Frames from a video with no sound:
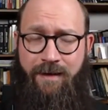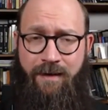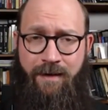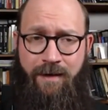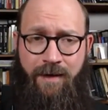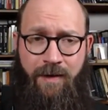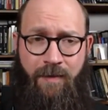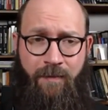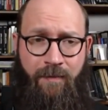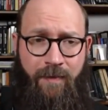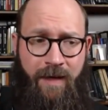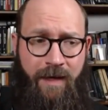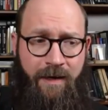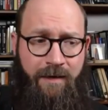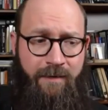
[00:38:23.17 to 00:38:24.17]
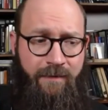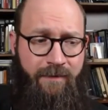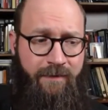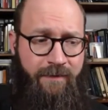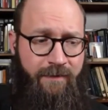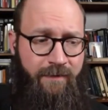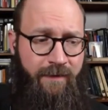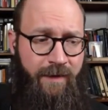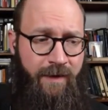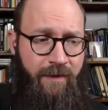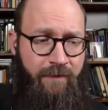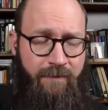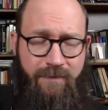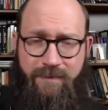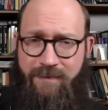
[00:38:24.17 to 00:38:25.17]
Um, and, you
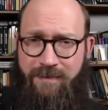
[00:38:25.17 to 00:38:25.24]
know,